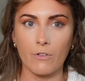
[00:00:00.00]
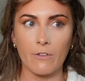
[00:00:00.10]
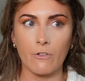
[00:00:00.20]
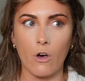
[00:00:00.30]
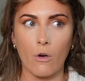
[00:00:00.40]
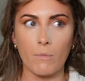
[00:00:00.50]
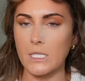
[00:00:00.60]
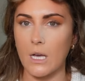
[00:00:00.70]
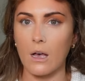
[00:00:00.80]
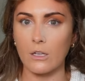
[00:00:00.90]
and I've got my
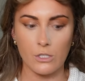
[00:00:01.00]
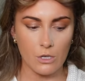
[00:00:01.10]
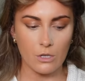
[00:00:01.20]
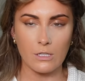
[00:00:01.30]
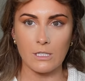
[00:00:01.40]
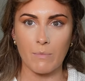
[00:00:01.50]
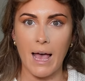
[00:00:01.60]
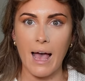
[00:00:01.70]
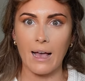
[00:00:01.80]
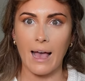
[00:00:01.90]
dark circles
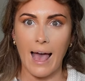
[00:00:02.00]
back